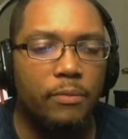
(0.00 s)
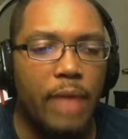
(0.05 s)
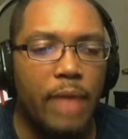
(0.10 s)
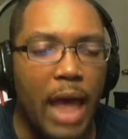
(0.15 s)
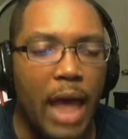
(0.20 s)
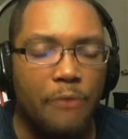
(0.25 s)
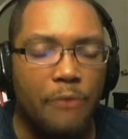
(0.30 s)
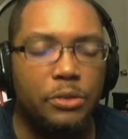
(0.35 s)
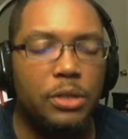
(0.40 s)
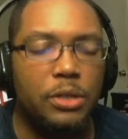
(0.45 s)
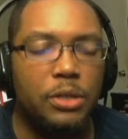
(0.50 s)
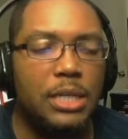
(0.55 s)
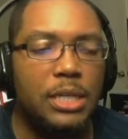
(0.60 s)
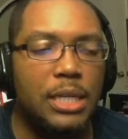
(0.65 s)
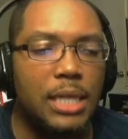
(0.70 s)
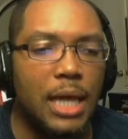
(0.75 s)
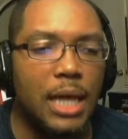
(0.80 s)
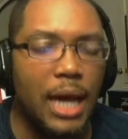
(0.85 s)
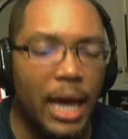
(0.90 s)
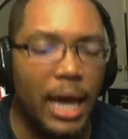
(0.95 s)
after he did In
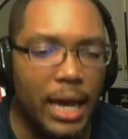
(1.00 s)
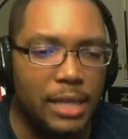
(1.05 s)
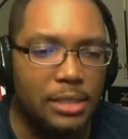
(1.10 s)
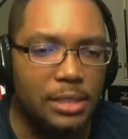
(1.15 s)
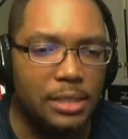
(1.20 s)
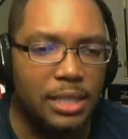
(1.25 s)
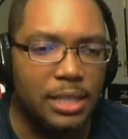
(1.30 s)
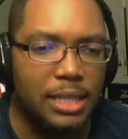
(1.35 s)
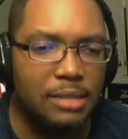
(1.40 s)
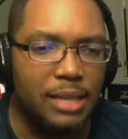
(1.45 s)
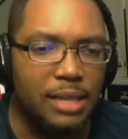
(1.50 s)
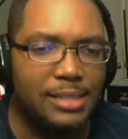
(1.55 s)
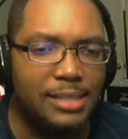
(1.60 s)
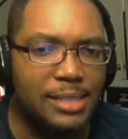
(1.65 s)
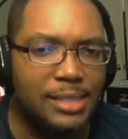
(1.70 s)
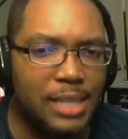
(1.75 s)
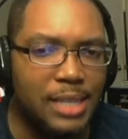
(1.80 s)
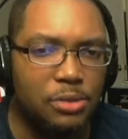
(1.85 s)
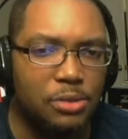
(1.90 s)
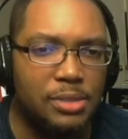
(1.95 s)
the Heights, it's like
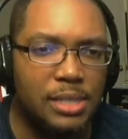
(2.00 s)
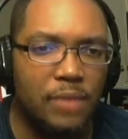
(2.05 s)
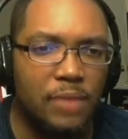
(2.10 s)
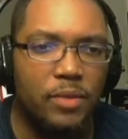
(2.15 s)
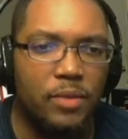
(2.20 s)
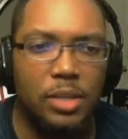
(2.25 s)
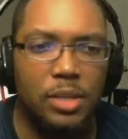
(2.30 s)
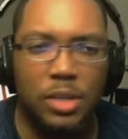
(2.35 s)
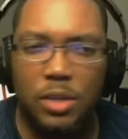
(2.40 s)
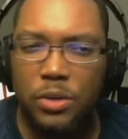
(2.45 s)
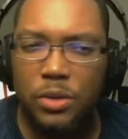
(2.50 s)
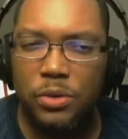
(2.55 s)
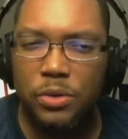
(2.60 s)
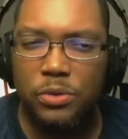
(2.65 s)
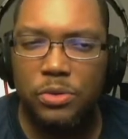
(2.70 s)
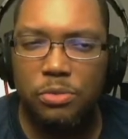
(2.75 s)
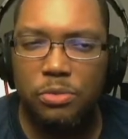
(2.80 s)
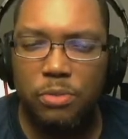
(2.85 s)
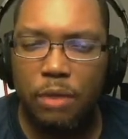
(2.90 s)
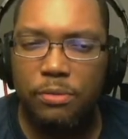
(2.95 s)
6 or 7
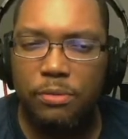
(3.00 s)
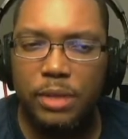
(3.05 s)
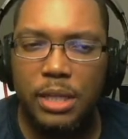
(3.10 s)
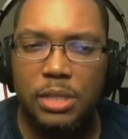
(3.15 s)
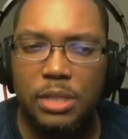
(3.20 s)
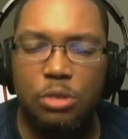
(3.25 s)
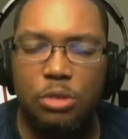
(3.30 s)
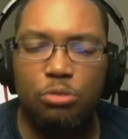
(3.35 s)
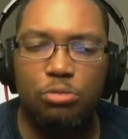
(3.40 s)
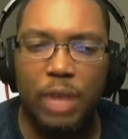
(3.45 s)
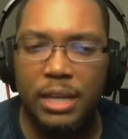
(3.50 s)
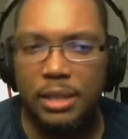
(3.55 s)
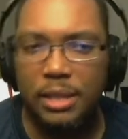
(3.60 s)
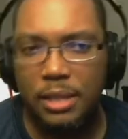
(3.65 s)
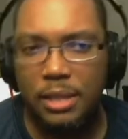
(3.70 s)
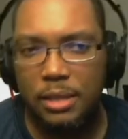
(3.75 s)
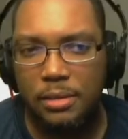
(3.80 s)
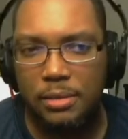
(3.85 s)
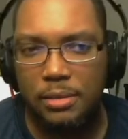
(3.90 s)
years roughly to write this.